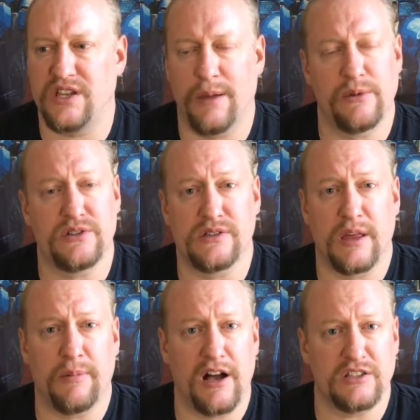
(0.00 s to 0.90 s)
damage as they
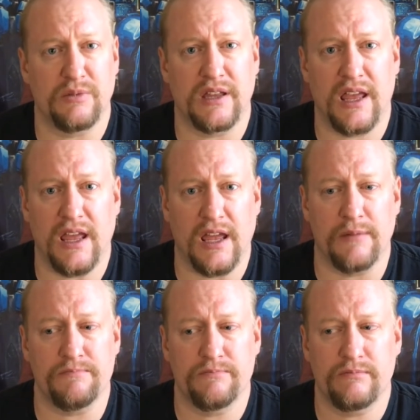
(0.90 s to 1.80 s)
possibly
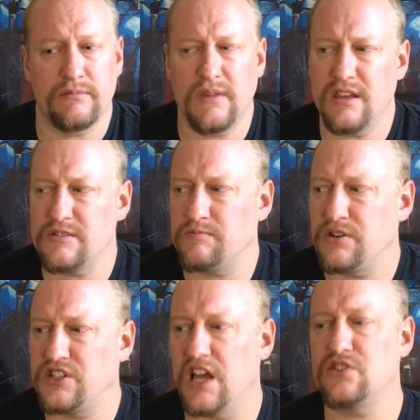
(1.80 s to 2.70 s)
can is
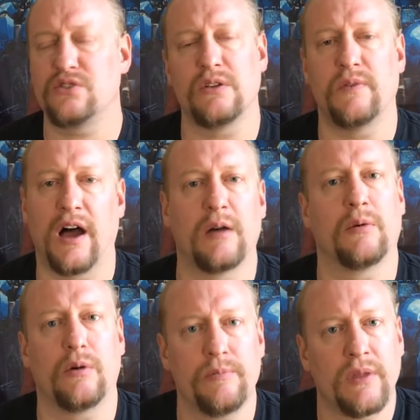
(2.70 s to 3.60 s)
potentially
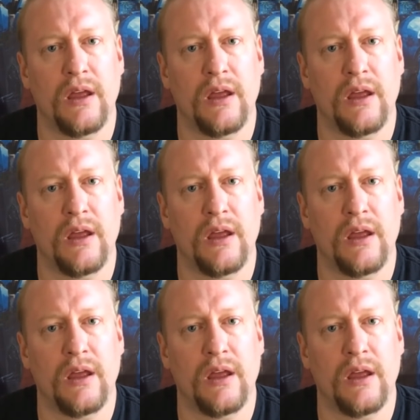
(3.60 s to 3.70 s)
viable.